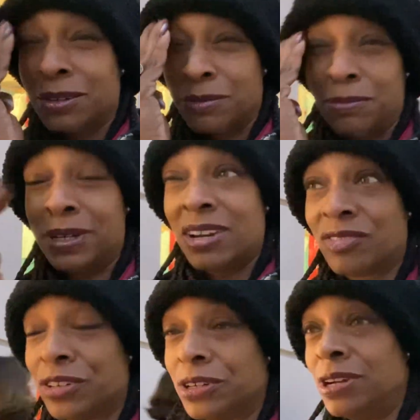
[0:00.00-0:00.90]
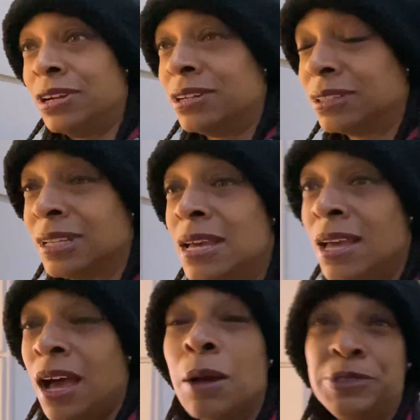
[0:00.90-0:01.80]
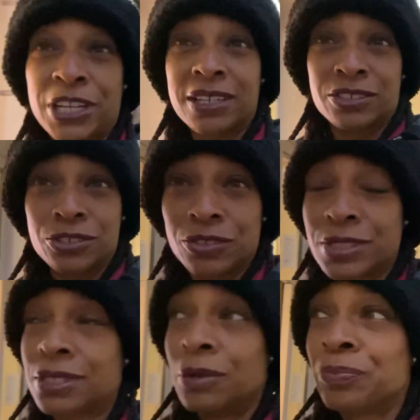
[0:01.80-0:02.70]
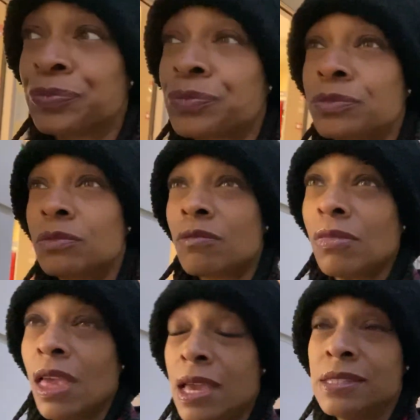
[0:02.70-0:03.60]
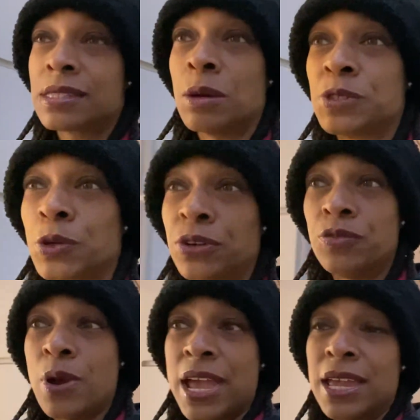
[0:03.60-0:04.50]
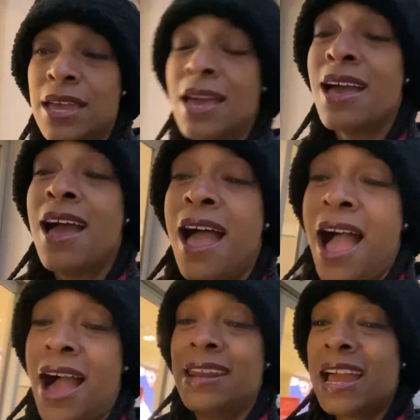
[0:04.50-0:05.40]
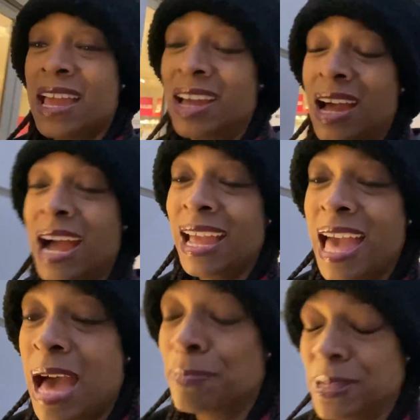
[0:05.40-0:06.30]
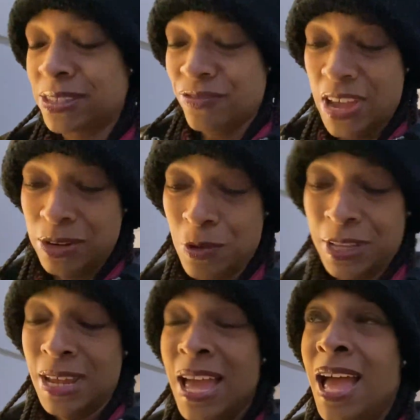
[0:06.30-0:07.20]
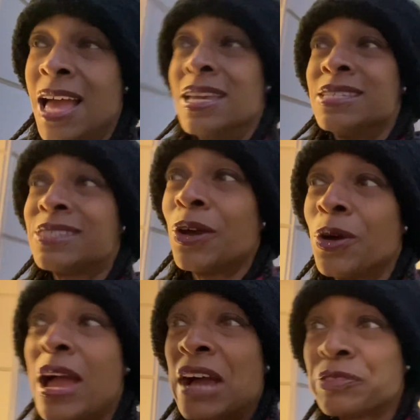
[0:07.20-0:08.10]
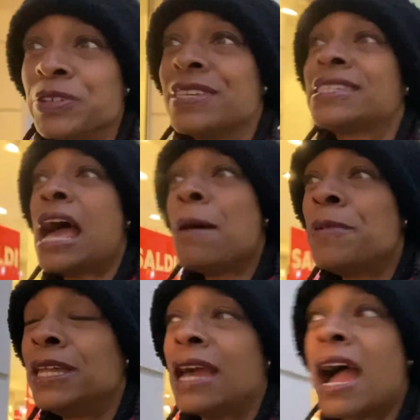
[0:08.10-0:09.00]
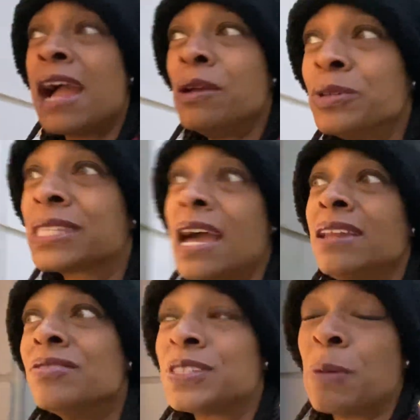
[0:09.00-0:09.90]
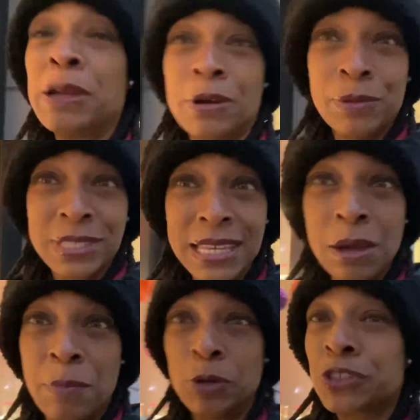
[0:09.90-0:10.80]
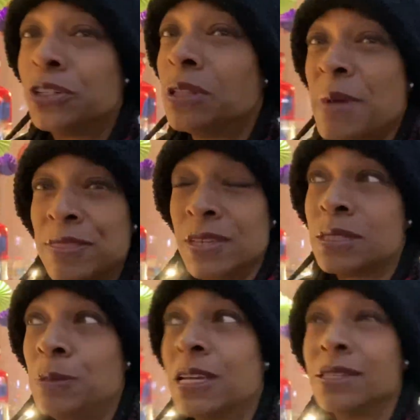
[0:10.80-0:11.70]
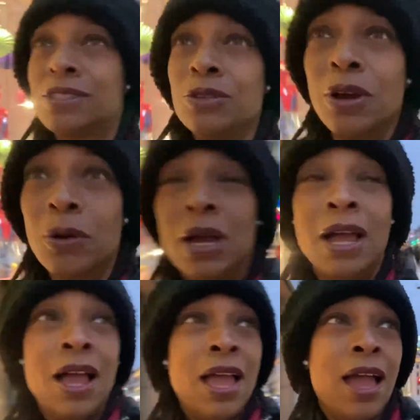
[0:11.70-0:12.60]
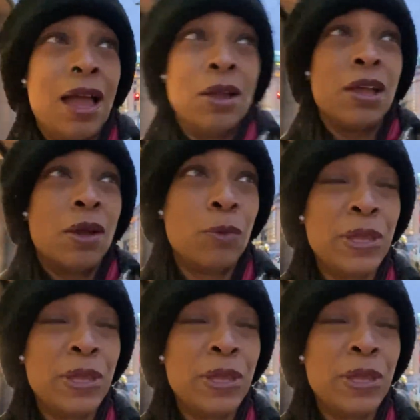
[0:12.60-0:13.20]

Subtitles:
whatever, objectors in some sort of way. And I happen to find one. So after this happened, I was kind of spiraled. I was like emotional about this because, you know, we